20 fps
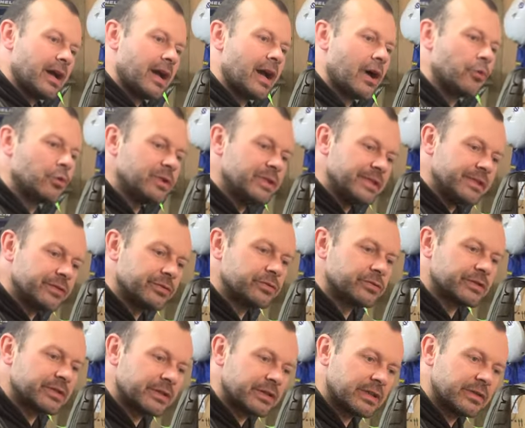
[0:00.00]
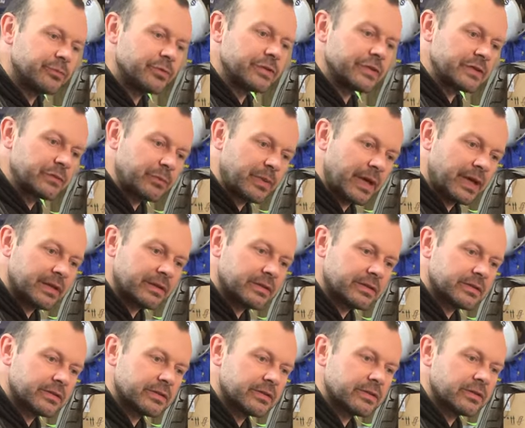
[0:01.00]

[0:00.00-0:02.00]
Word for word: how little time you spend